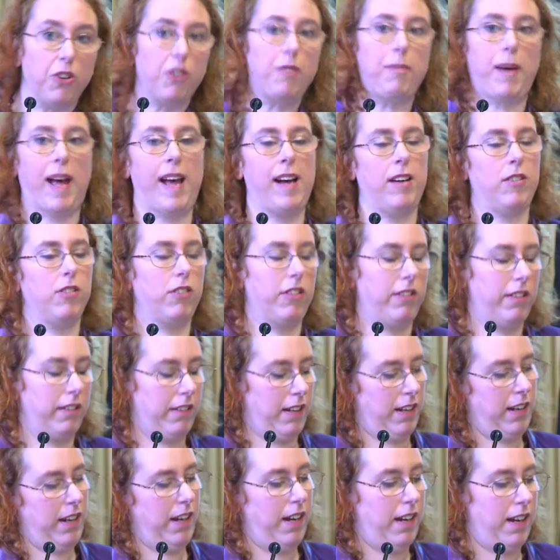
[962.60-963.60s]
not about
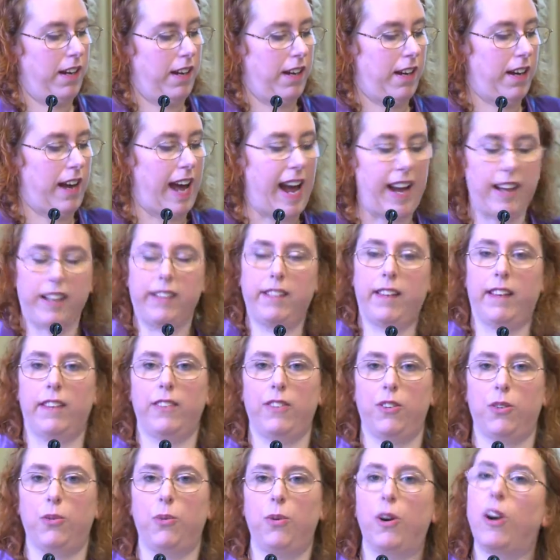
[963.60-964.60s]

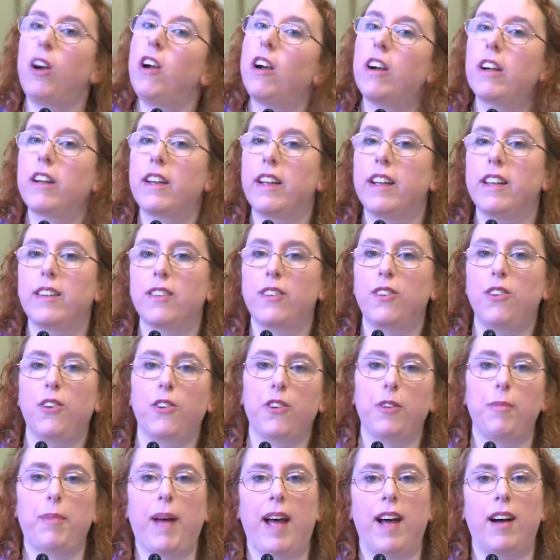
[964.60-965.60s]
access to work. It's
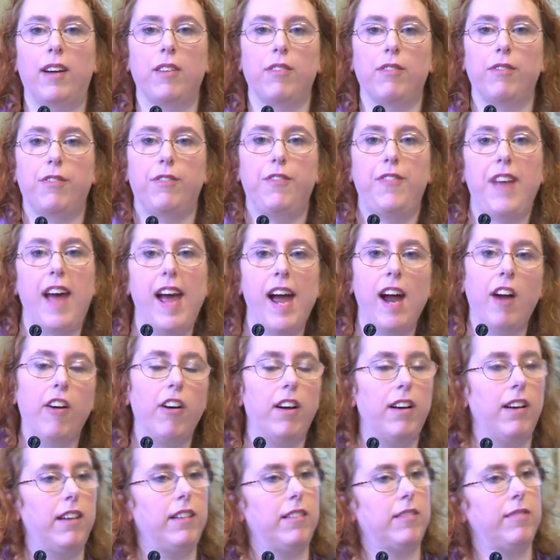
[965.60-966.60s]
not about
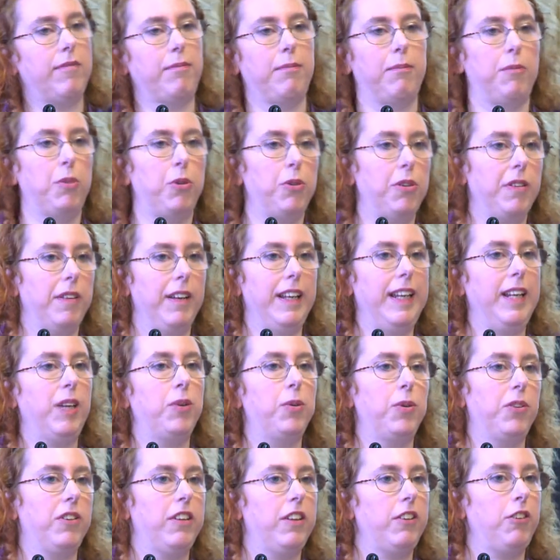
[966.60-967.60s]
fairer or
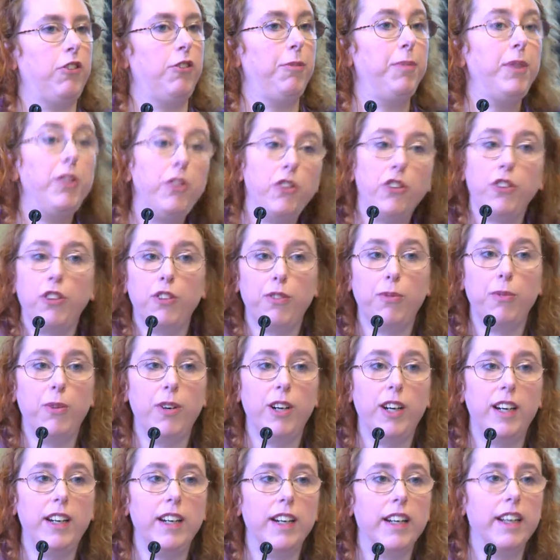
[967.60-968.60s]
equal distribution of
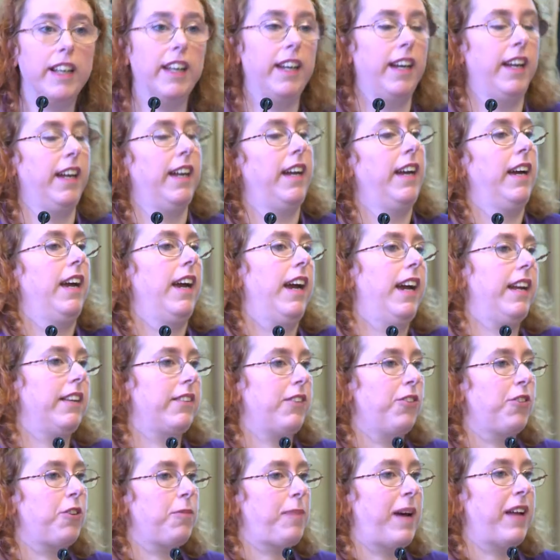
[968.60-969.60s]
work.
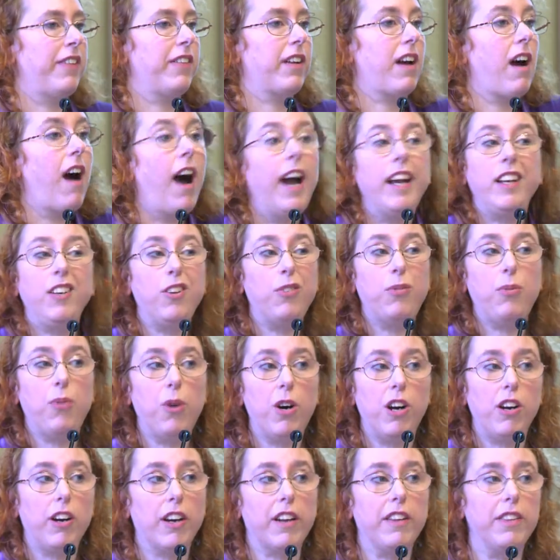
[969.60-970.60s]
It's not about the kind of
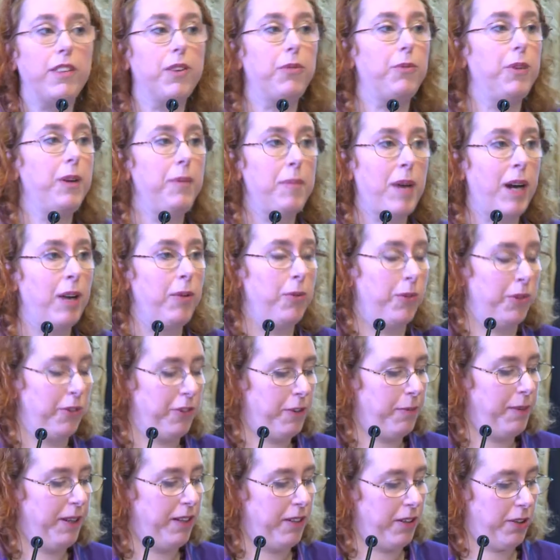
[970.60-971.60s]
work that we might want to be